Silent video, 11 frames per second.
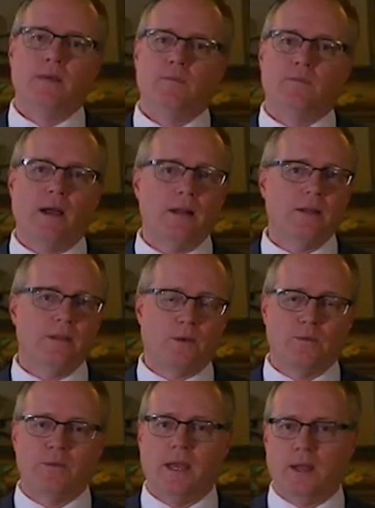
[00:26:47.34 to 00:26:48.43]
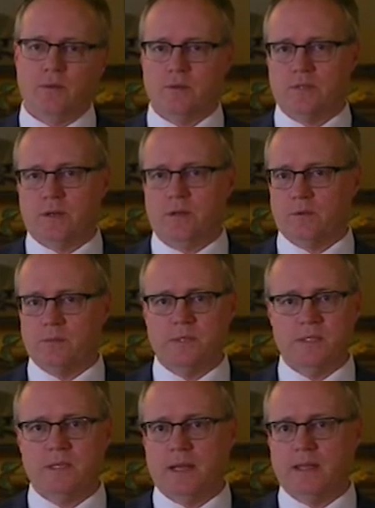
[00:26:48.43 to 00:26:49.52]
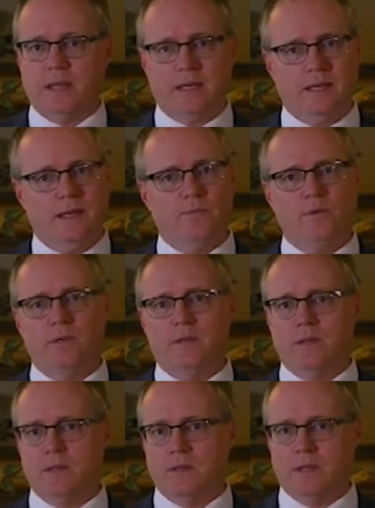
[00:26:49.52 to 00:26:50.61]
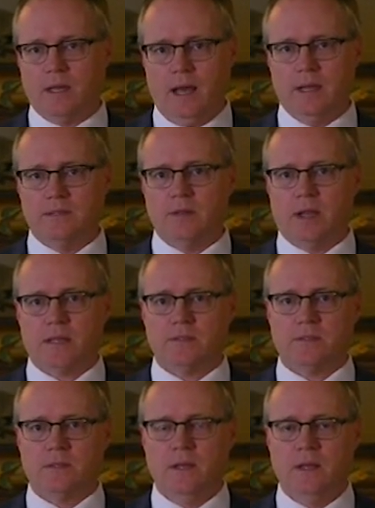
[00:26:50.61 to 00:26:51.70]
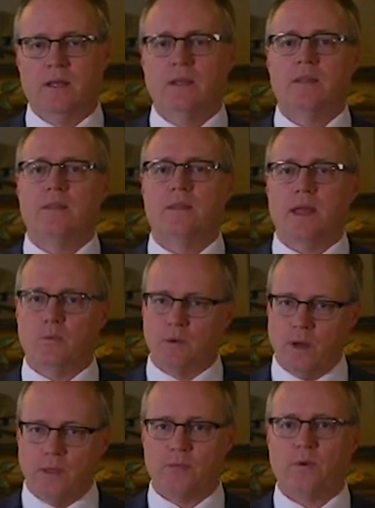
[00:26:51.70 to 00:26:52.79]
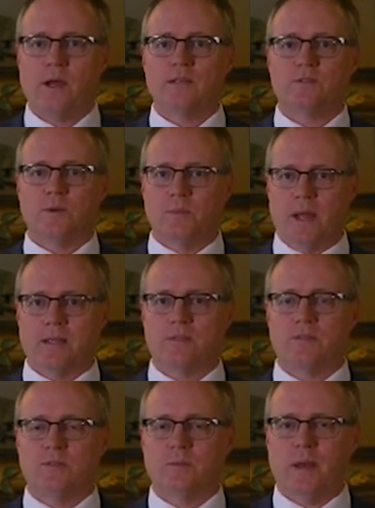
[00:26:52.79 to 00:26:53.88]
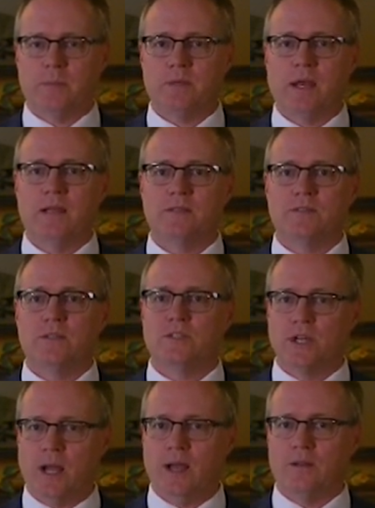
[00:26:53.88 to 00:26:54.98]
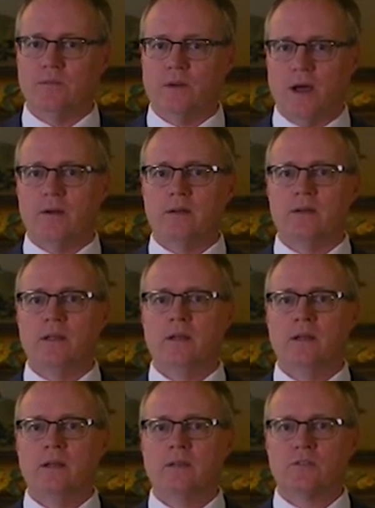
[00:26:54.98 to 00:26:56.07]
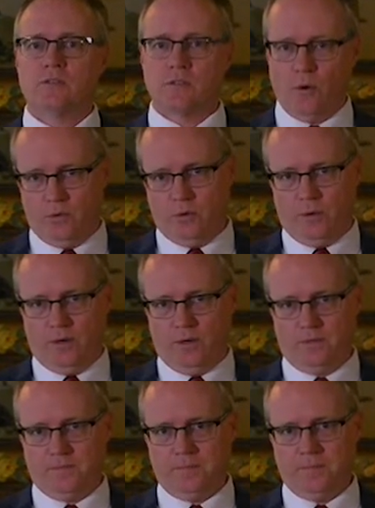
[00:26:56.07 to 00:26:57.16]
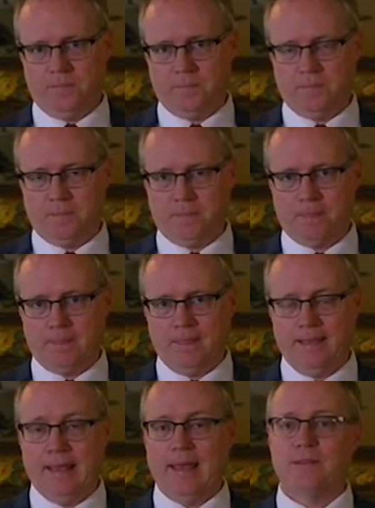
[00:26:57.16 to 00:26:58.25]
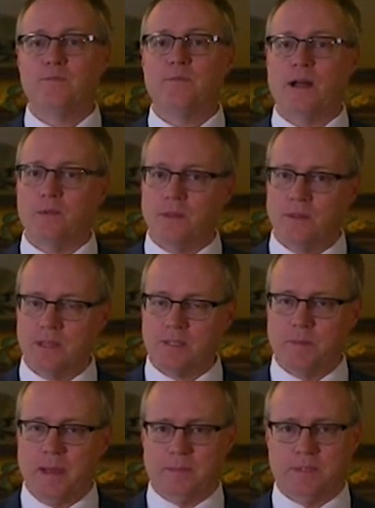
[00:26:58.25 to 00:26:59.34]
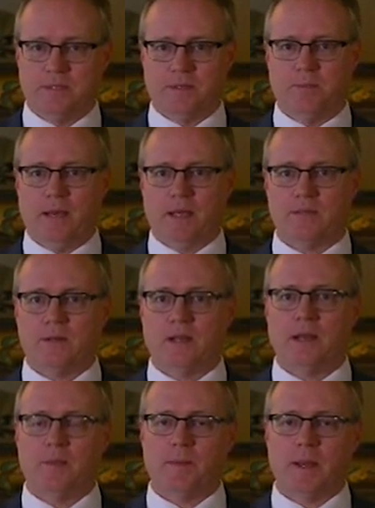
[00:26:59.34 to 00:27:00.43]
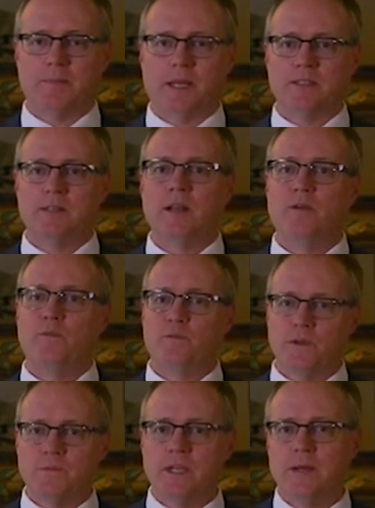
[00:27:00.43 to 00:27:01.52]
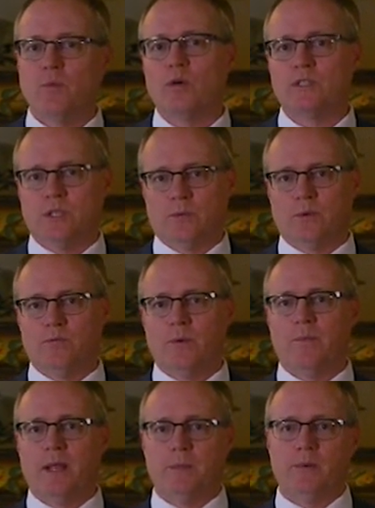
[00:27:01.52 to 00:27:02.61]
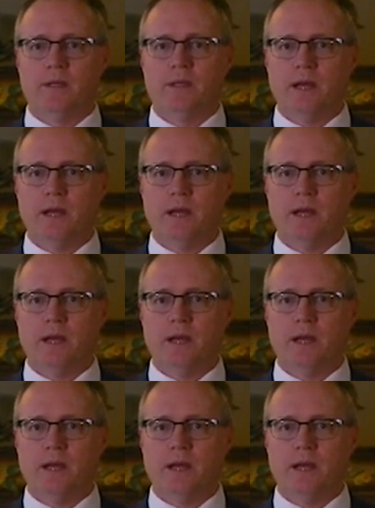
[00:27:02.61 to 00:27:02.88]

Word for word: Finally, though, the elders in Ulrum decided that given the context, they would authorize their pastor to baptize the child of Arend Skonord. And then following this baptism, Pastor de Cock baptized 15 more children from neighboring